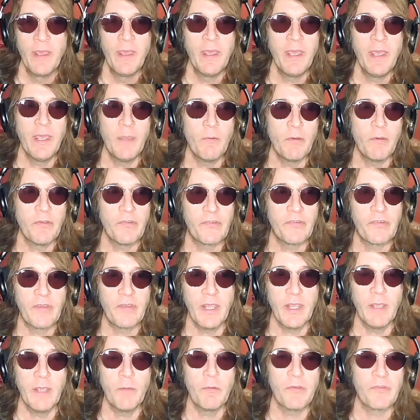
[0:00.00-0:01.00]
he
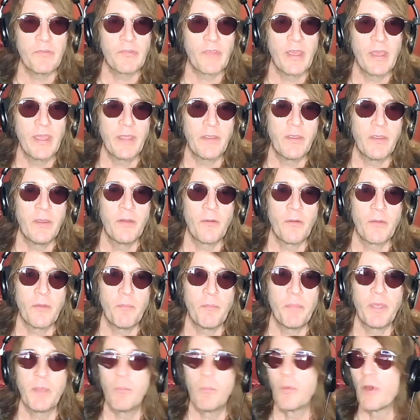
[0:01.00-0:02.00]
was like, the
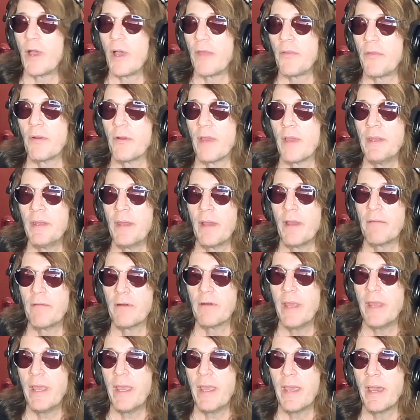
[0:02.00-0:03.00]
big brother I
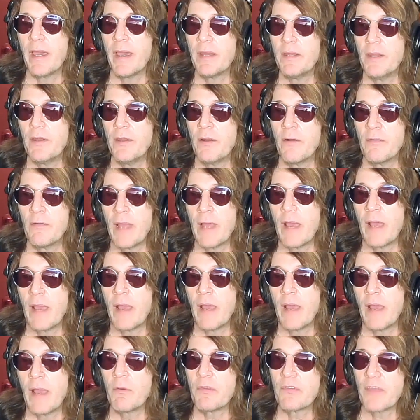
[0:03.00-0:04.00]
never had, and I
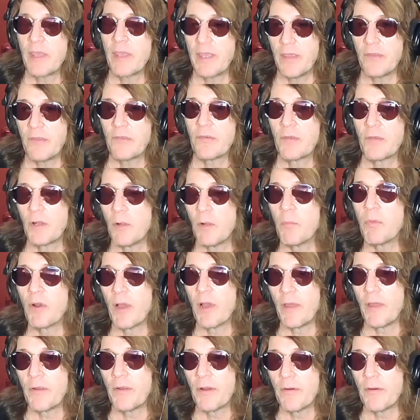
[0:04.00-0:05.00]
was like his little
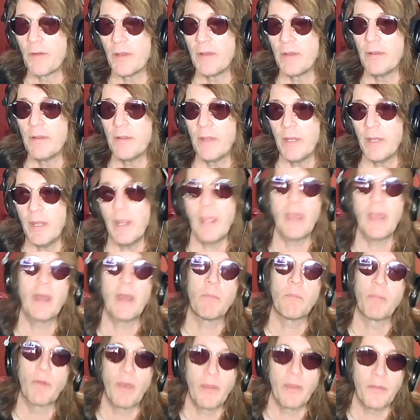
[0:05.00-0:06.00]
brother, and he had a
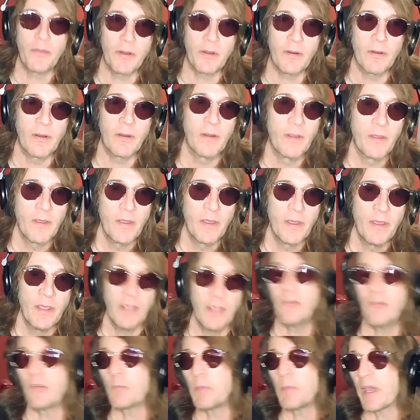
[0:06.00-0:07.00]
brother. He
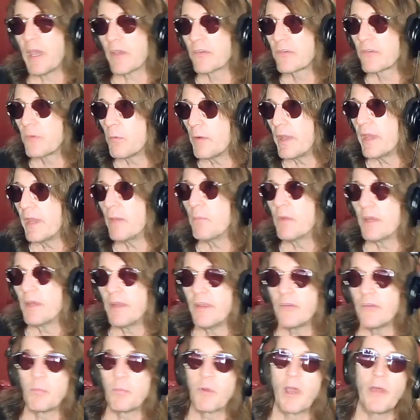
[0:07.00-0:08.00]
just passed away, but
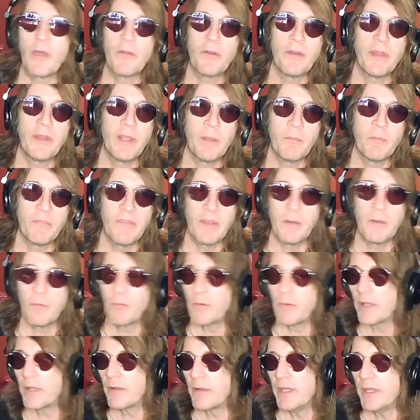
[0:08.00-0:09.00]
his brother and him didn't
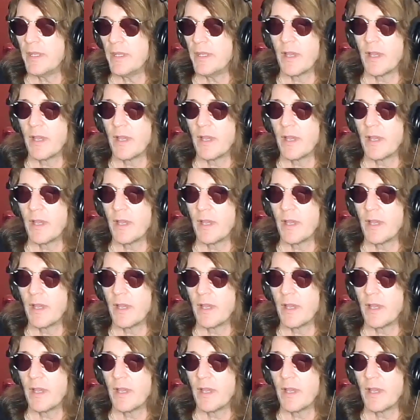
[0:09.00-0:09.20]
really